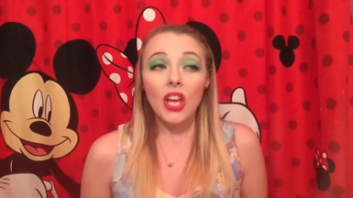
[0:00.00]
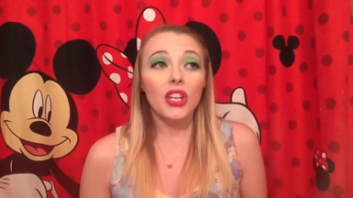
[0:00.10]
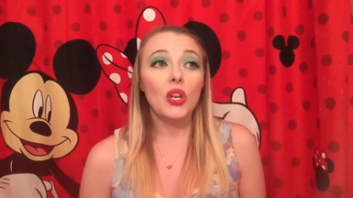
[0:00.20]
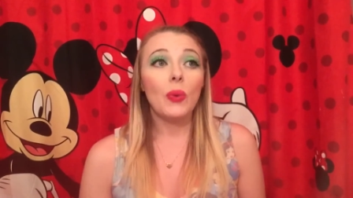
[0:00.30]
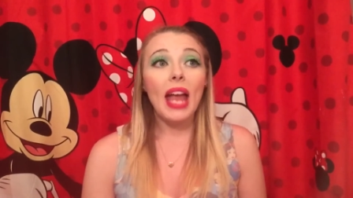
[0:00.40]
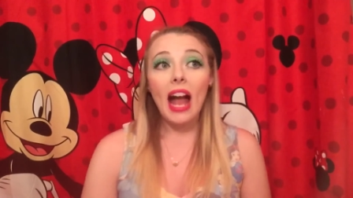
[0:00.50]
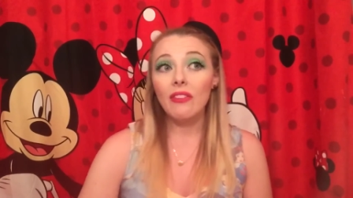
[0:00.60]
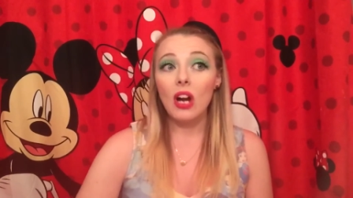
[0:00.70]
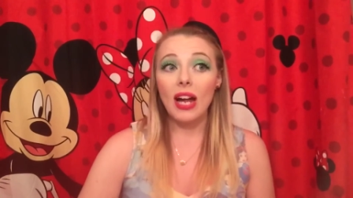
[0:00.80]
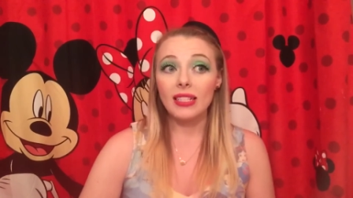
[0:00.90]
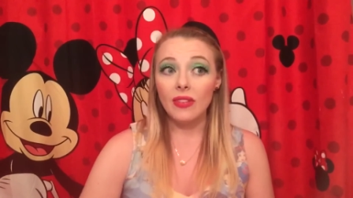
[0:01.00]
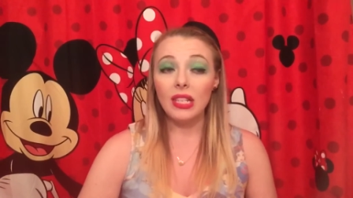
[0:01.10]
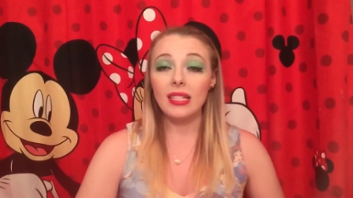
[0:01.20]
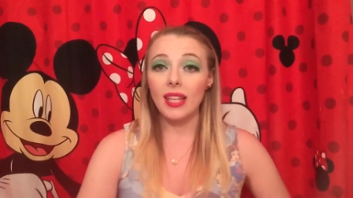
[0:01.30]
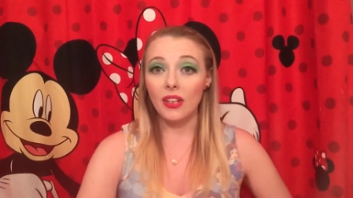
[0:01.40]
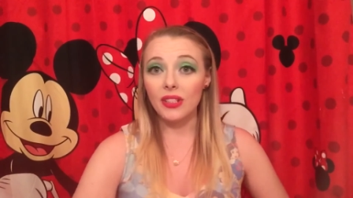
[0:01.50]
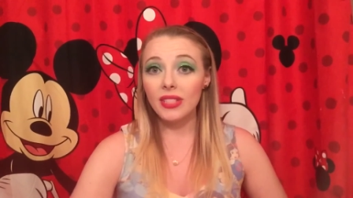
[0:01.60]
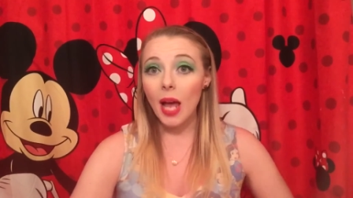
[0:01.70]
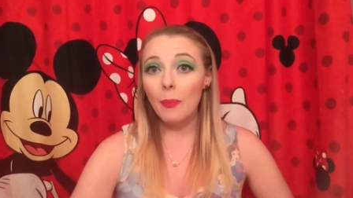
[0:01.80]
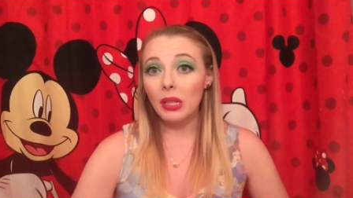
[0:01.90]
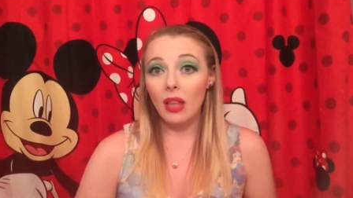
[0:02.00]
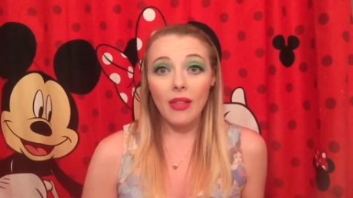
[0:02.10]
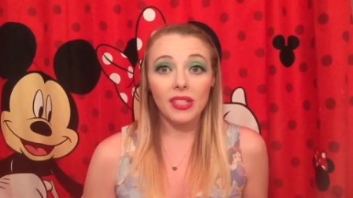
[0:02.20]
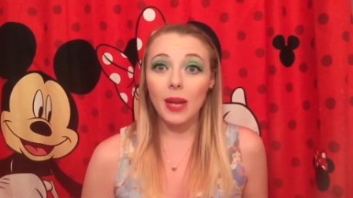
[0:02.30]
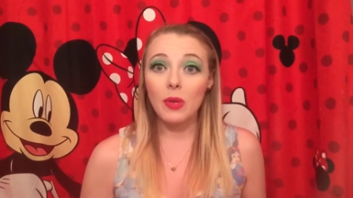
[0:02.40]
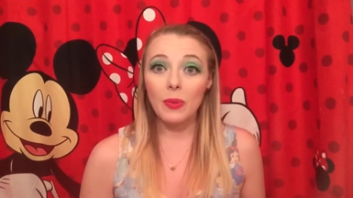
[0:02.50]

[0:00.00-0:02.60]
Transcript: You know, we have our activities that are set, but a lot of the time